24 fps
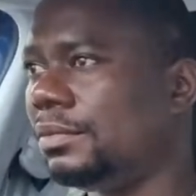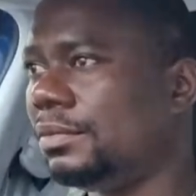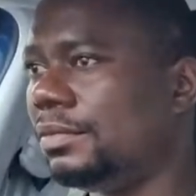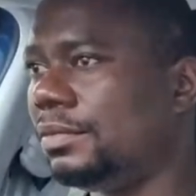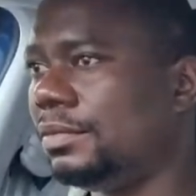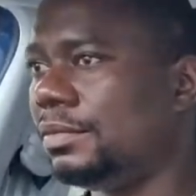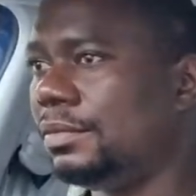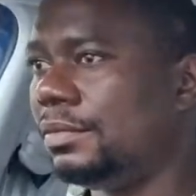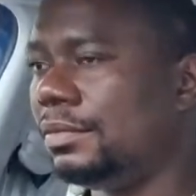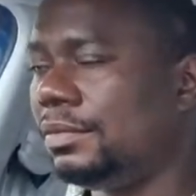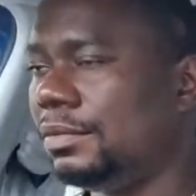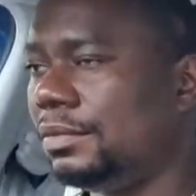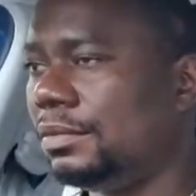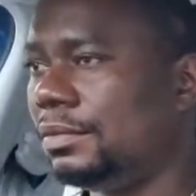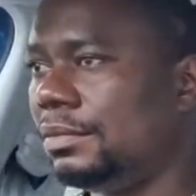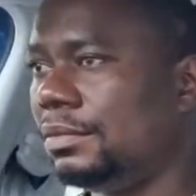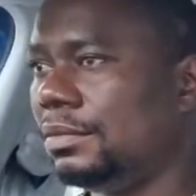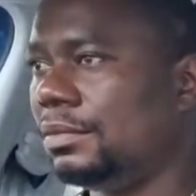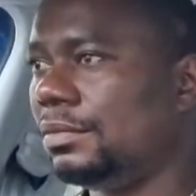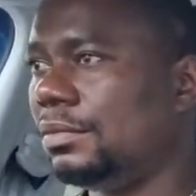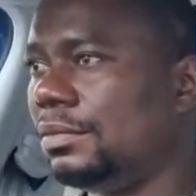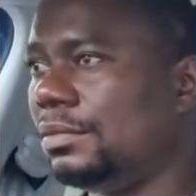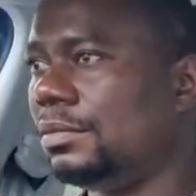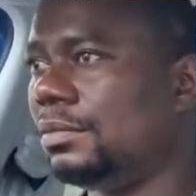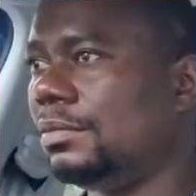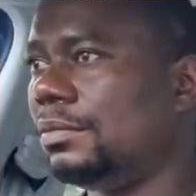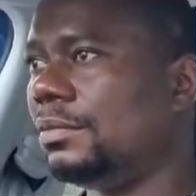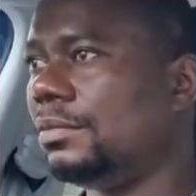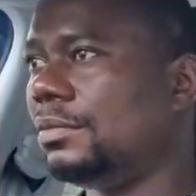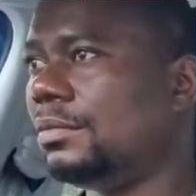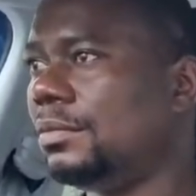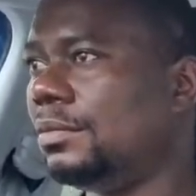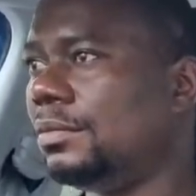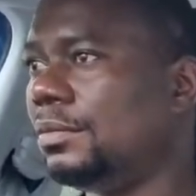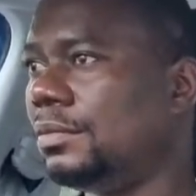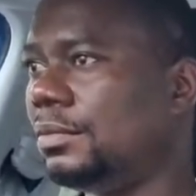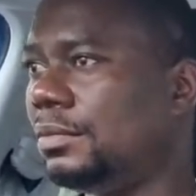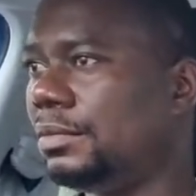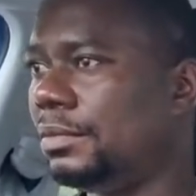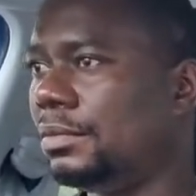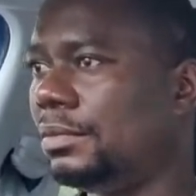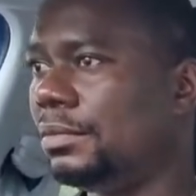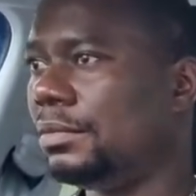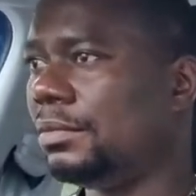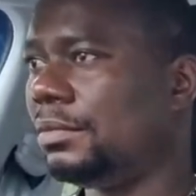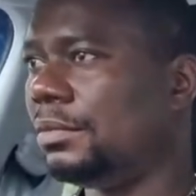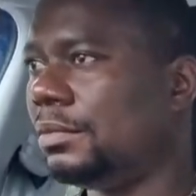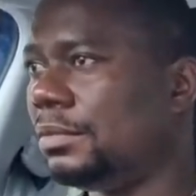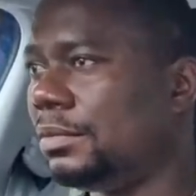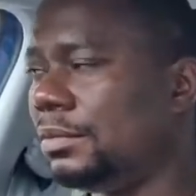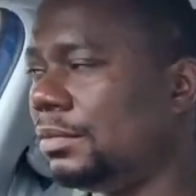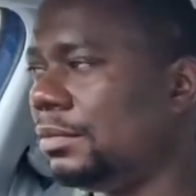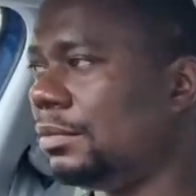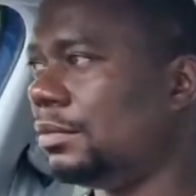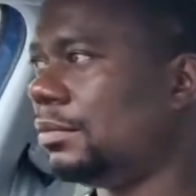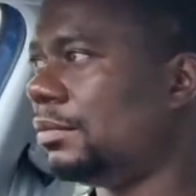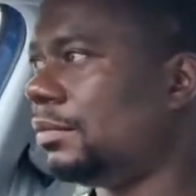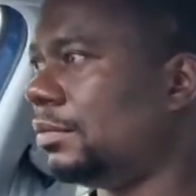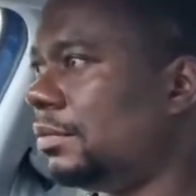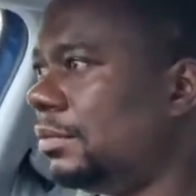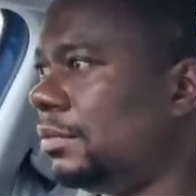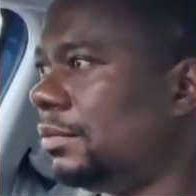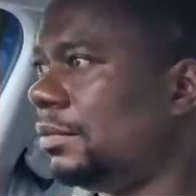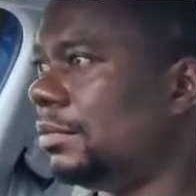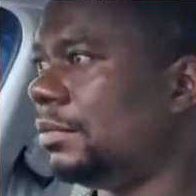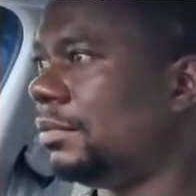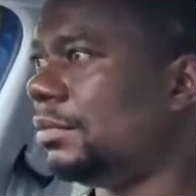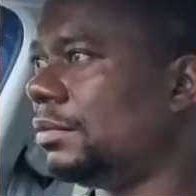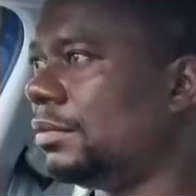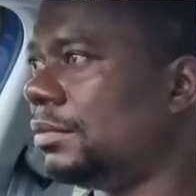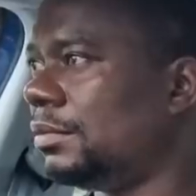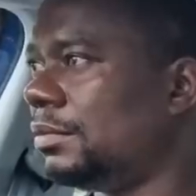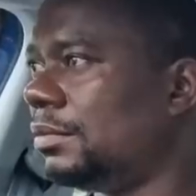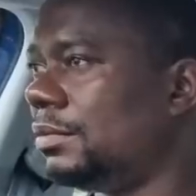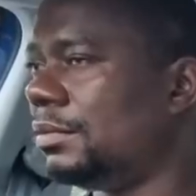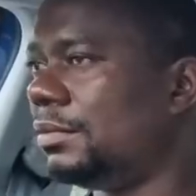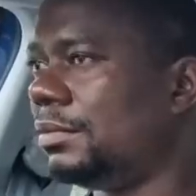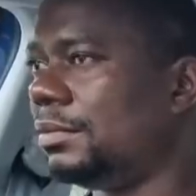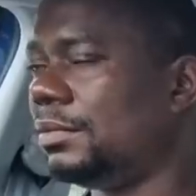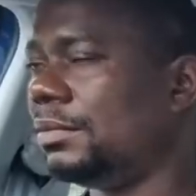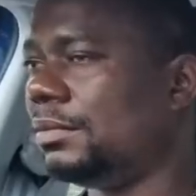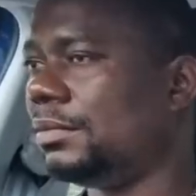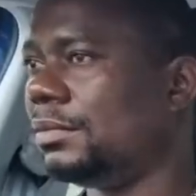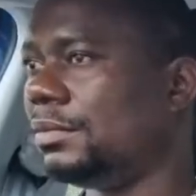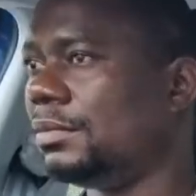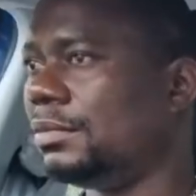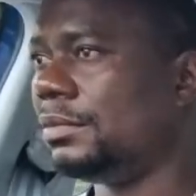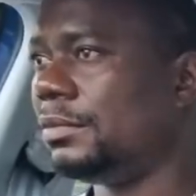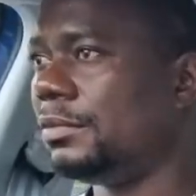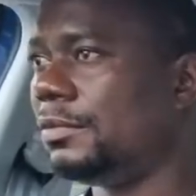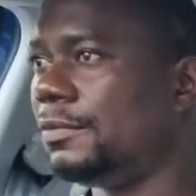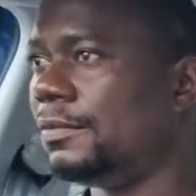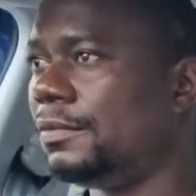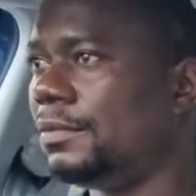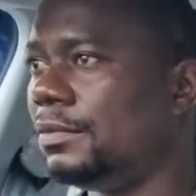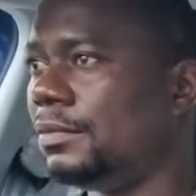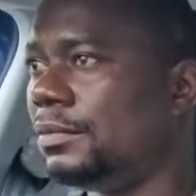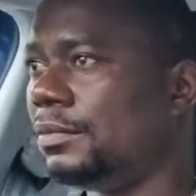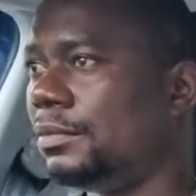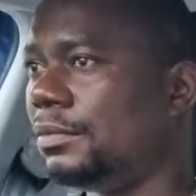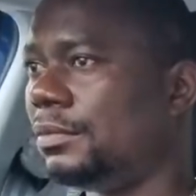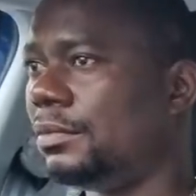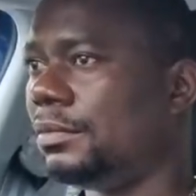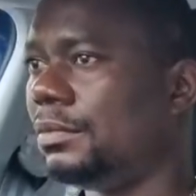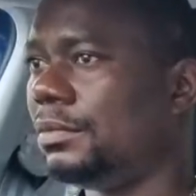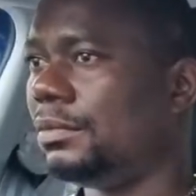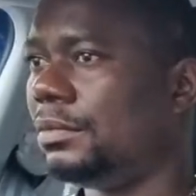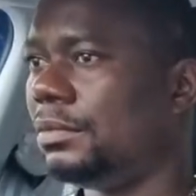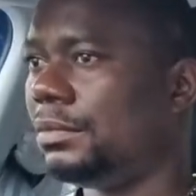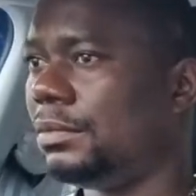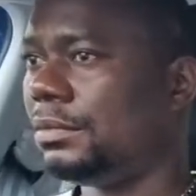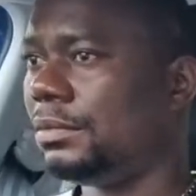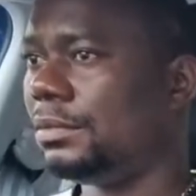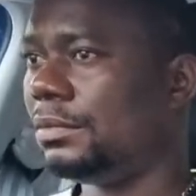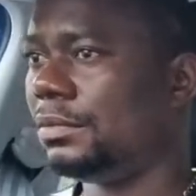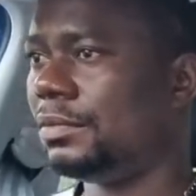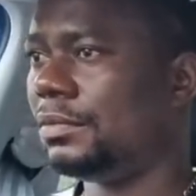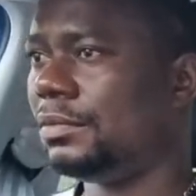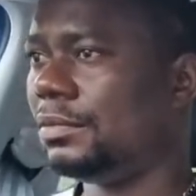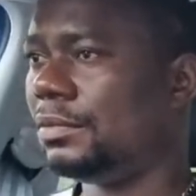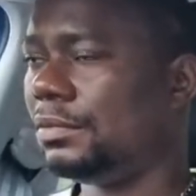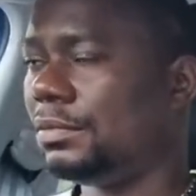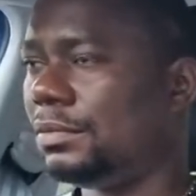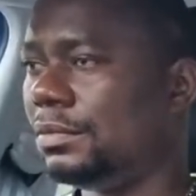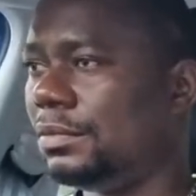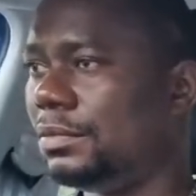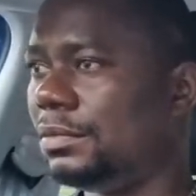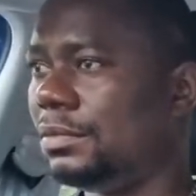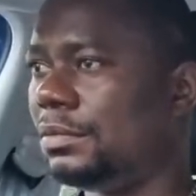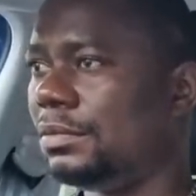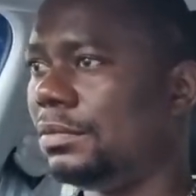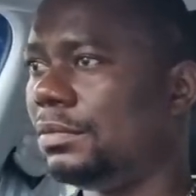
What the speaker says: (silent)